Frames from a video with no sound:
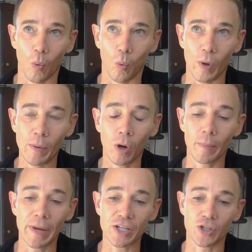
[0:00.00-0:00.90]
We want
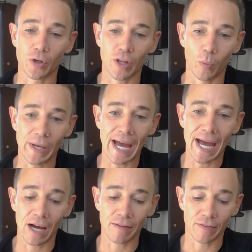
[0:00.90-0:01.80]
to make sure that we
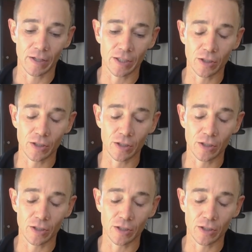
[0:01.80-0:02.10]
have